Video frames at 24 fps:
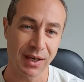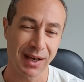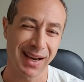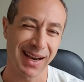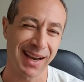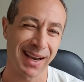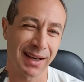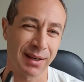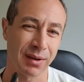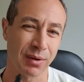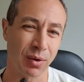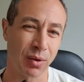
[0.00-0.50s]

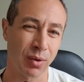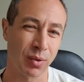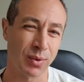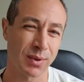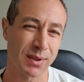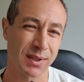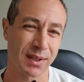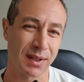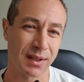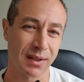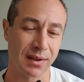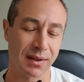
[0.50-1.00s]
and
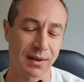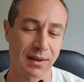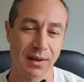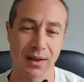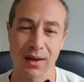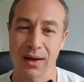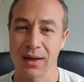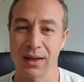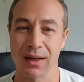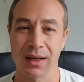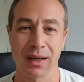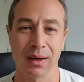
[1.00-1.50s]
also
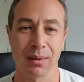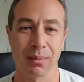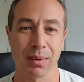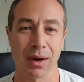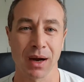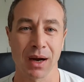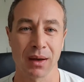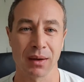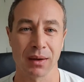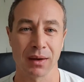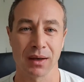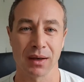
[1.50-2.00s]
in
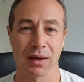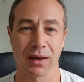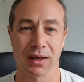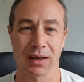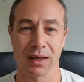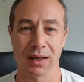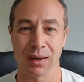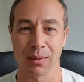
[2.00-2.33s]
my